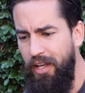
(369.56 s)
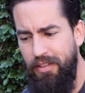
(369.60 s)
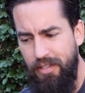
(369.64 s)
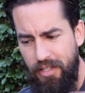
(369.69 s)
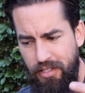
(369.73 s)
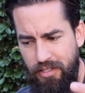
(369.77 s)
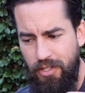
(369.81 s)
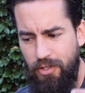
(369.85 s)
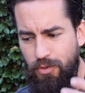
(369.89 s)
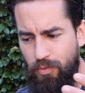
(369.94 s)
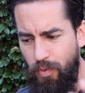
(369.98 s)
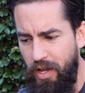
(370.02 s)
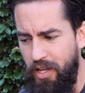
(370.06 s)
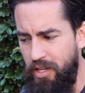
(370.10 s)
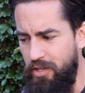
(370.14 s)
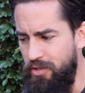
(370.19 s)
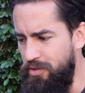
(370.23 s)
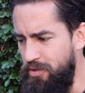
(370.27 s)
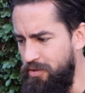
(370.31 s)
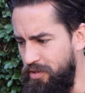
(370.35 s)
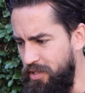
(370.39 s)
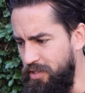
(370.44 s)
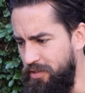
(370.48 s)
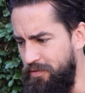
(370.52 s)
And this is why you
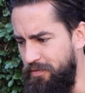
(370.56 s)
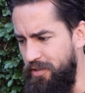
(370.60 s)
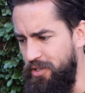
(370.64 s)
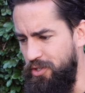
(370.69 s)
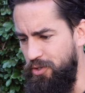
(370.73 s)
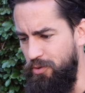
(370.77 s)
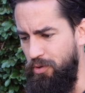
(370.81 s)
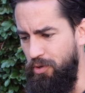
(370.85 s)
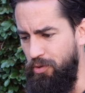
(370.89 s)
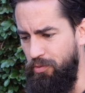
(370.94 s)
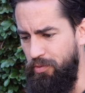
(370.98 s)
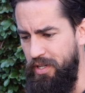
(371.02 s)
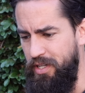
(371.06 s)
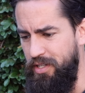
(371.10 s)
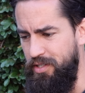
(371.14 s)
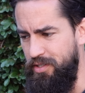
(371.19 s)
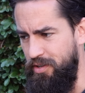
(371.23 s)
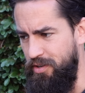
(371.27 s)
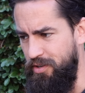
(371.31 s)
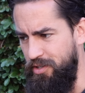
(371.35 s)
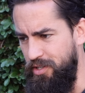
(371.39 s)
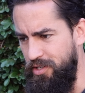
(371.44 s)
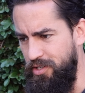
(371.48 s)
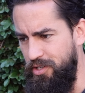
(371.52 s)
do these visual
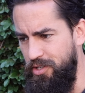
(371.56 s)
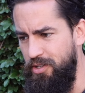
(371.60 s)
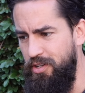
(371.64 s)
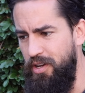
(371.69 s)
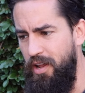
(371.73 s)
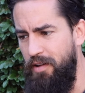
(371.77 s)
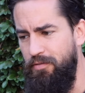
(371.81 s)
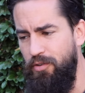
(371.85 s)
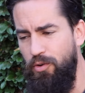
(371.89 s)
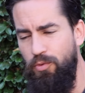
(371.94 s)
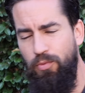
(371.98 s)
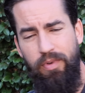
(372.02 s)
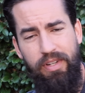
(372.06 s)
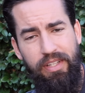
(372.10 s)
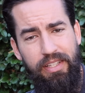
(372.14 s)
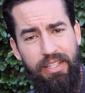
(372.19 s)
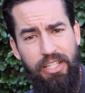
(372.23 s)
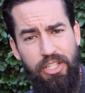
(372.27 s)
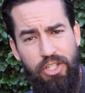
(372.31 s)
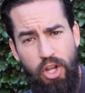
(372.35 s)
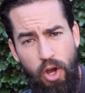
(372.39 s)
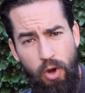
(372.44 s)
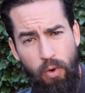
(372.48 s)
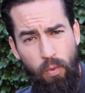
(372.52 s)
researches. You never
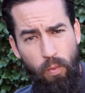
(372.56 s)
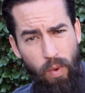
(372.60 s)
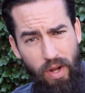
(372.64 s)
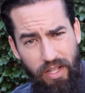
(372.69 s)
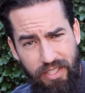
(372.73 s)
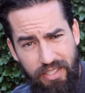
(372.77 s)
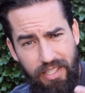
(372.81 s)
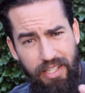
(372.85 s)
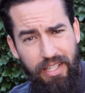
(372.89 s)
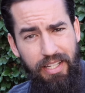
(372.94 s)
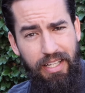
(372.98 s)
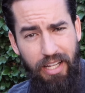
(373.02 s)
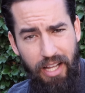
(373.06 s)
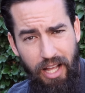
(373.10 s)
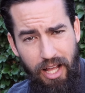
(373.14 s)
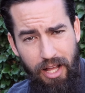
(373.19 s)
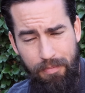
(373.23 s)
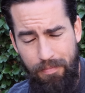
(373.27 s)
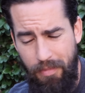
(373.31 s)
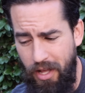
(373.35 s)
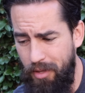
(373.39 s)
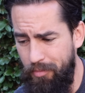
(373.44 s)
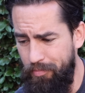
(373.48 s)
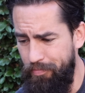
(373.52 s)
really know what's going to
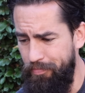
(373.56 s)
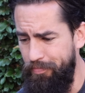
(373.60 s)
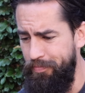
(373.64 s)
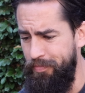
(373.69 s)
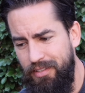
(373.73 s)
come up.